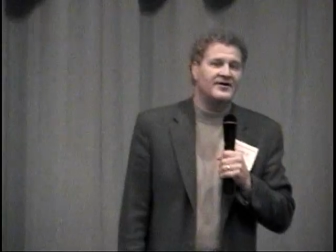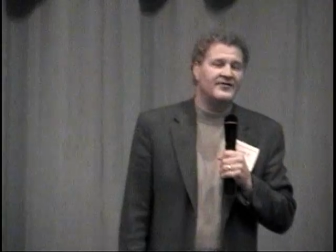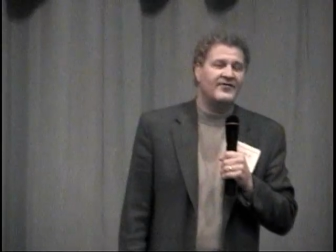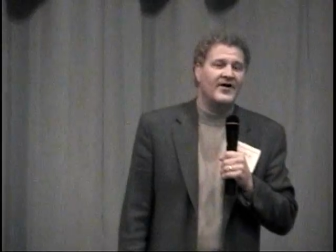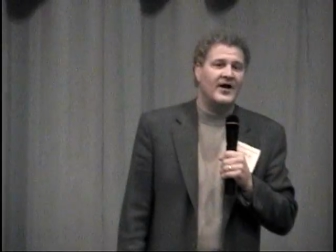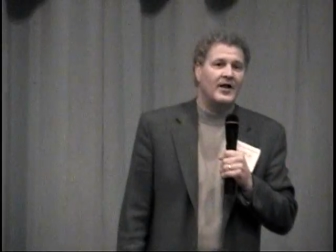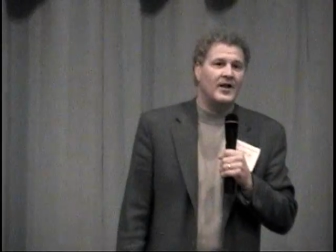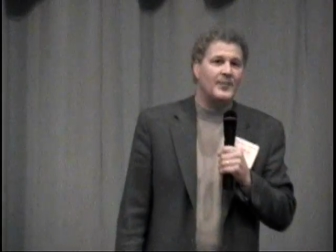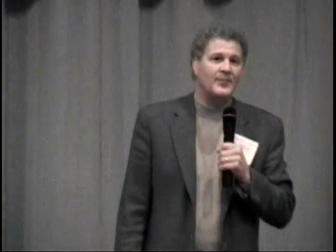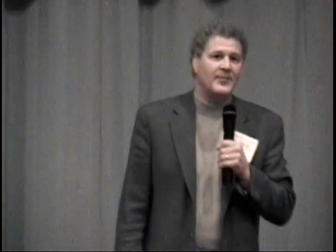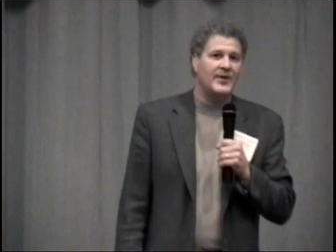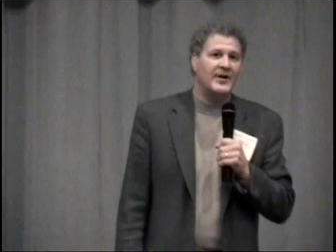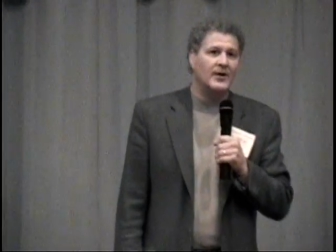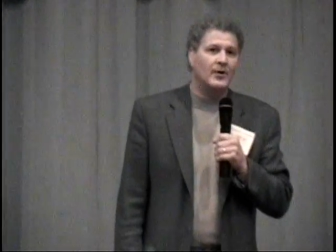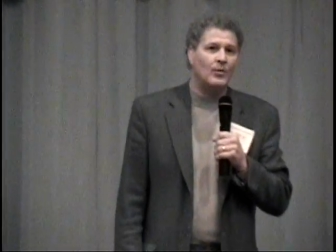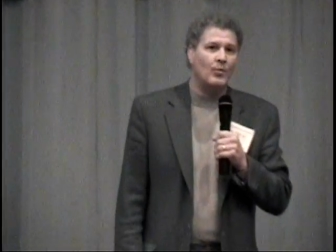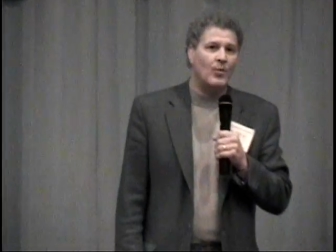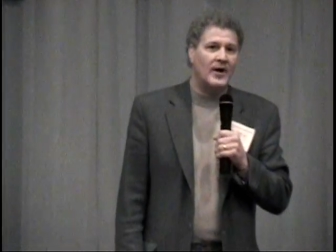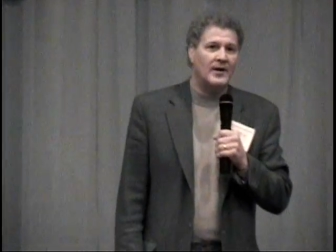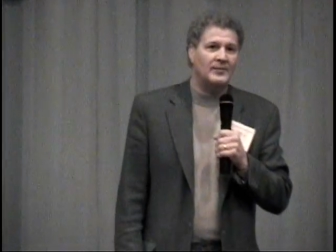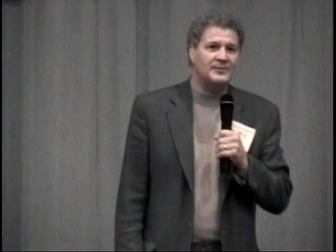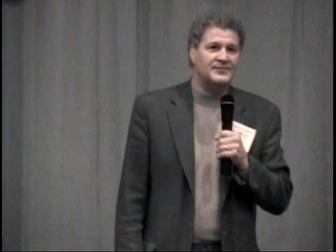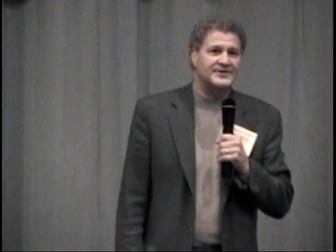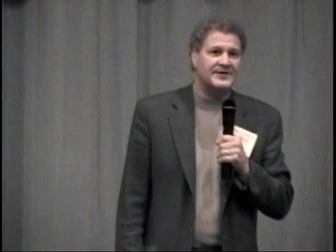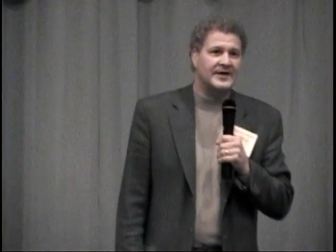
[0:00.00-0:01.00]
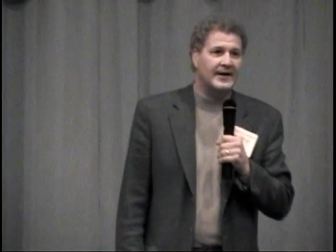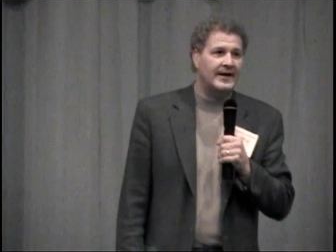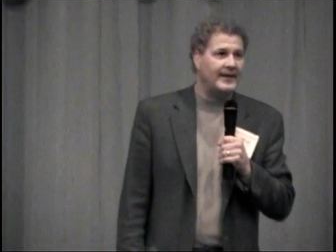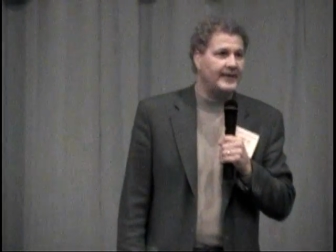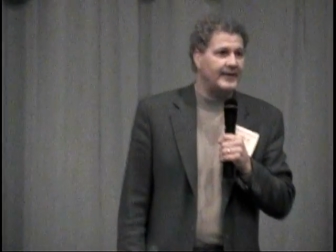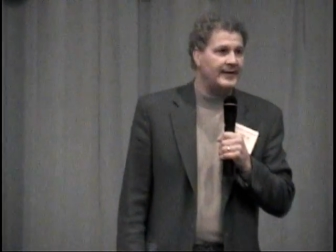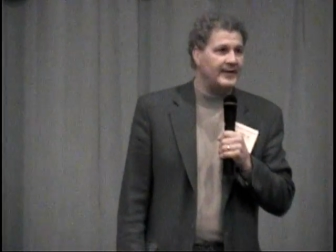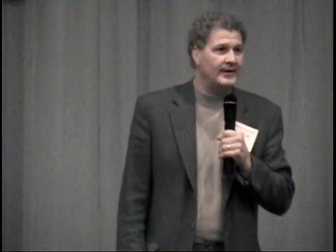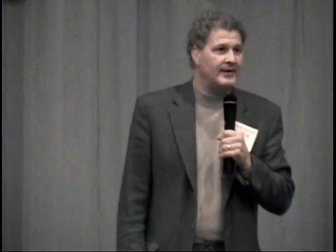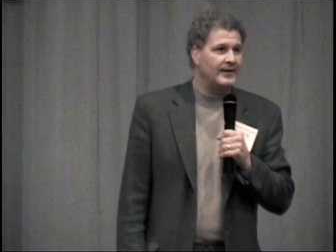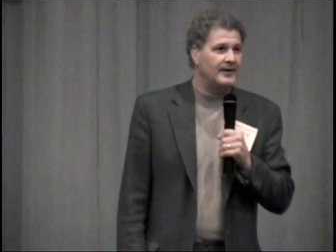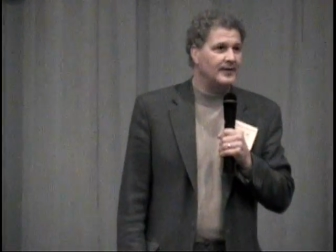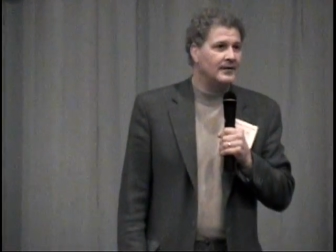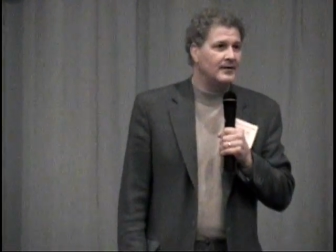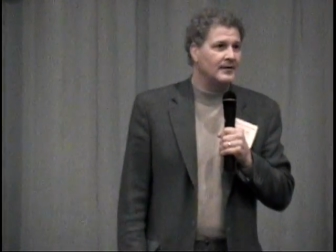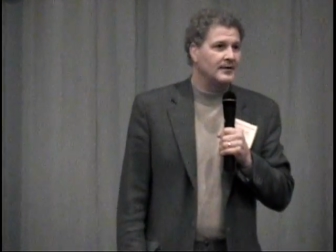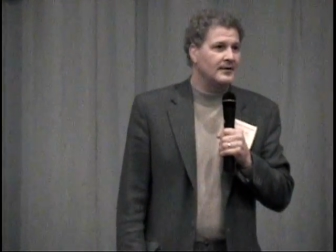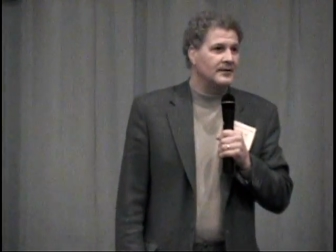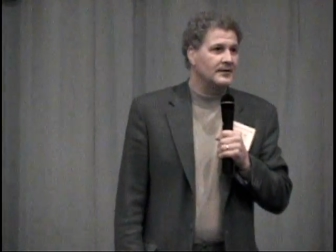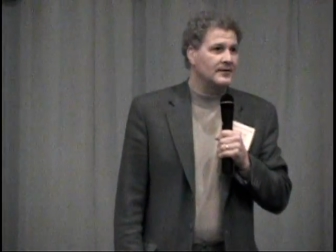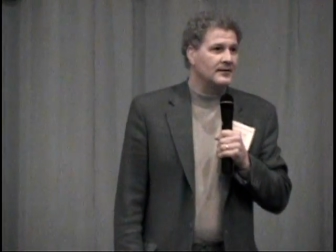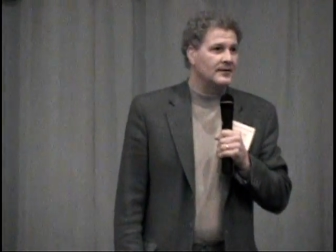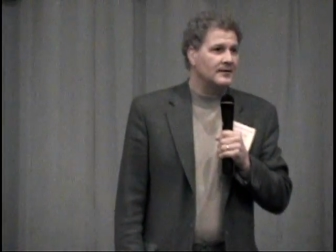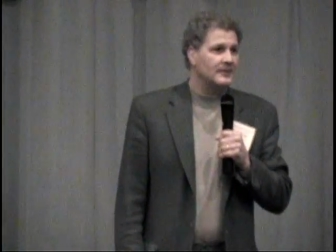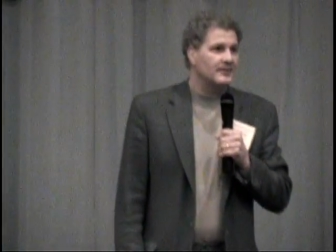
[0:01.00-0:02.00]
of developing a website,
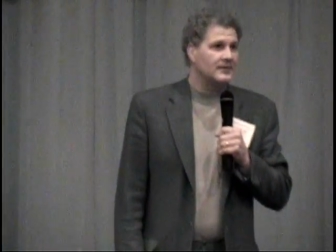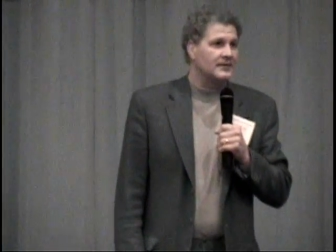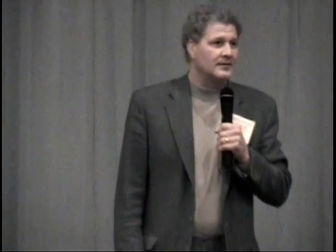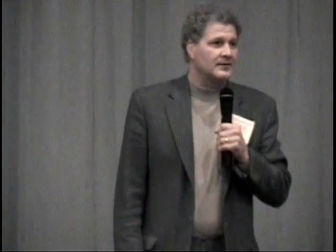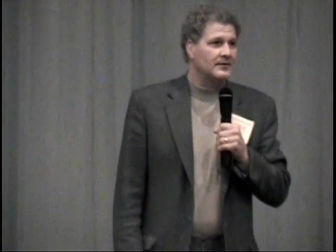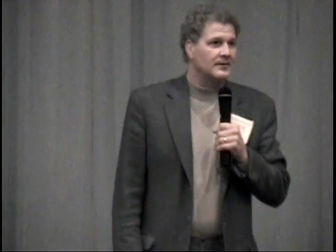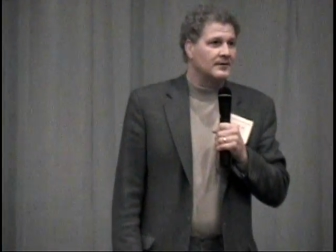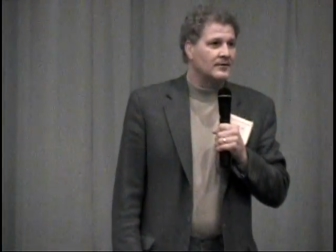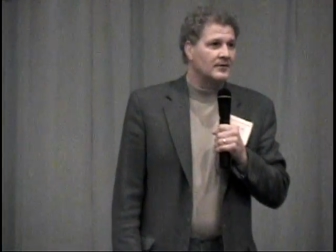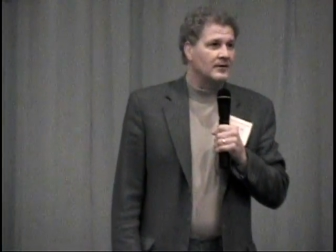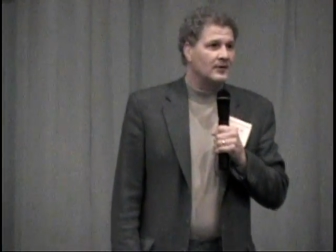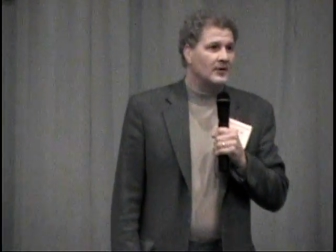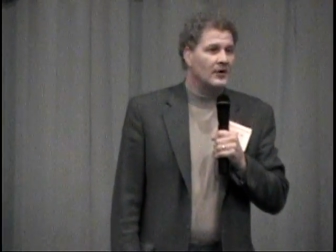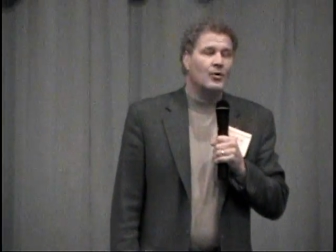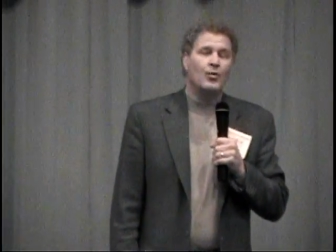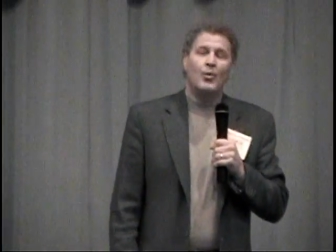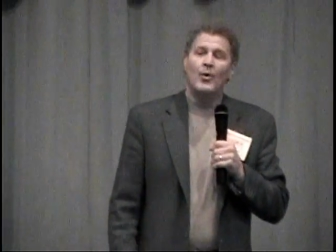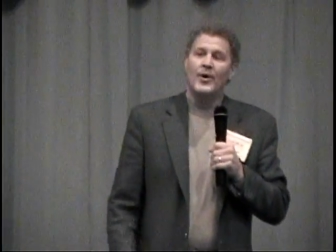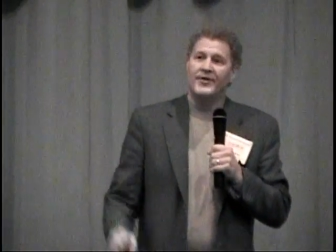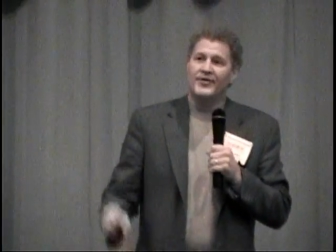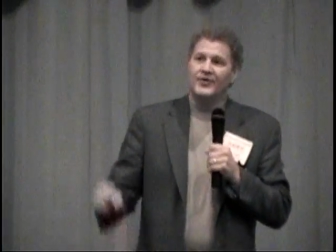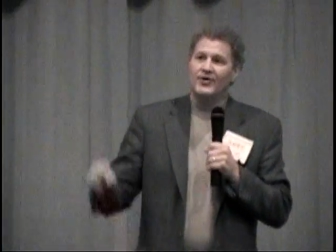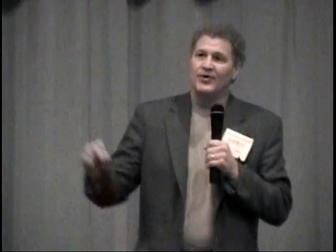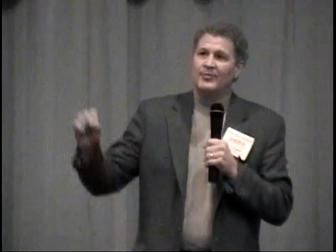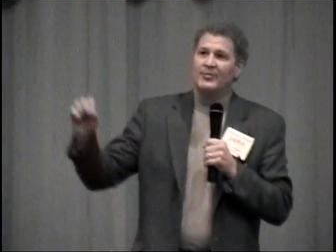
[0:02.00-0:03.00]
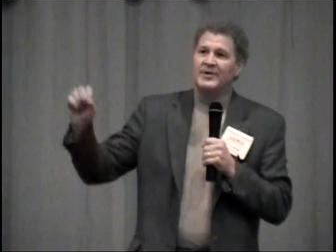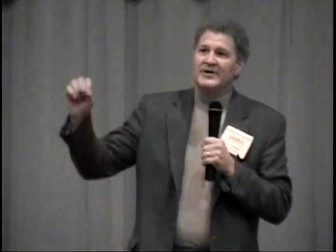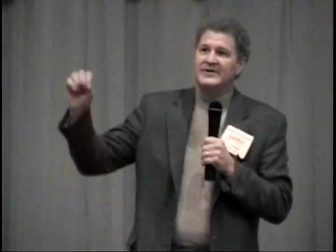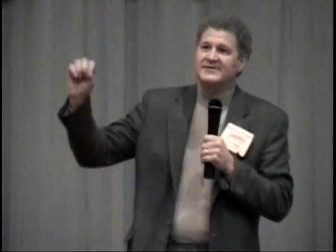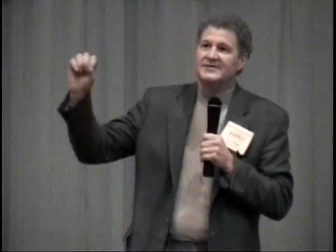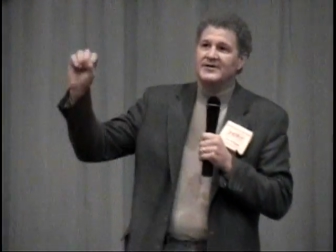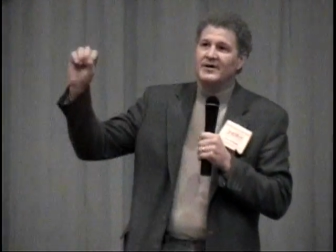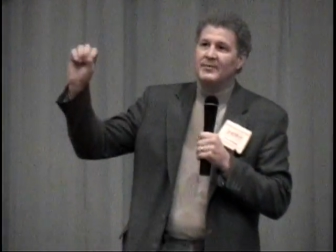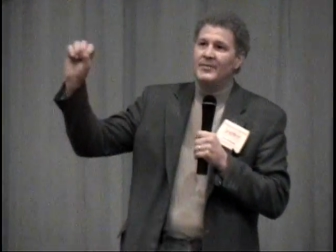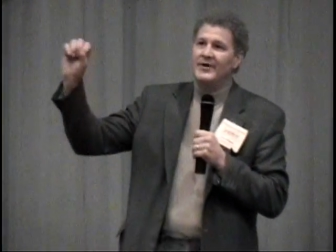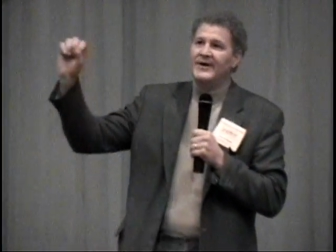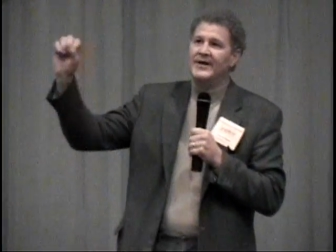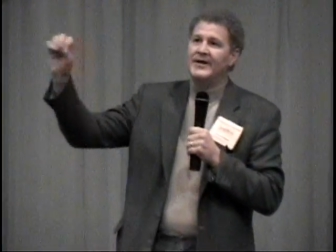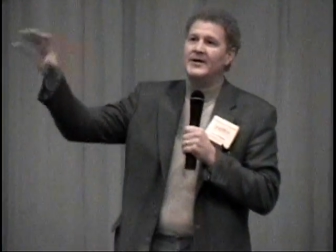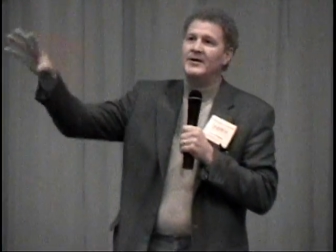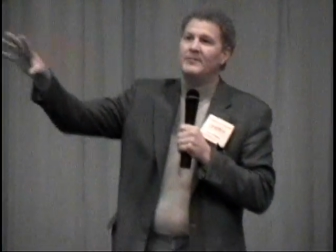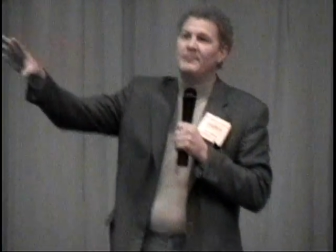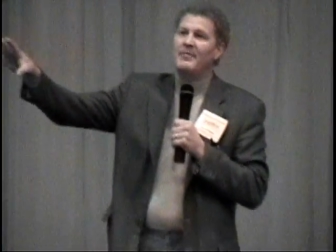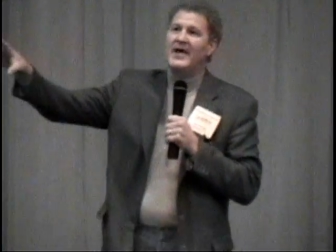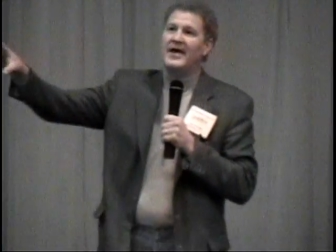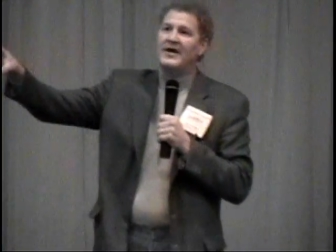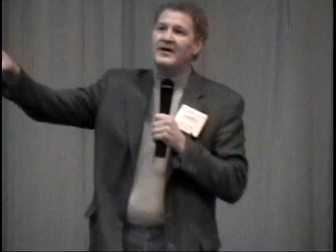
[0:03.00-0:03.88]
or whether it be somebody in a